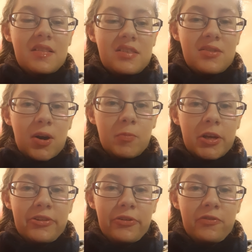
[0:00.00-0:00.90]
So I'm
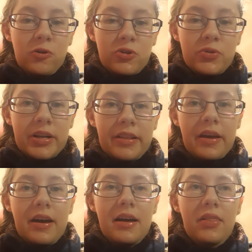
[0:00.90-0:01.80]
really looking forward to reading
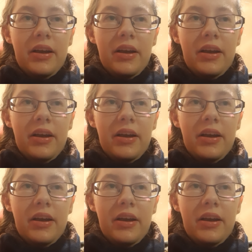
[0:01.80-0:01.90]
that.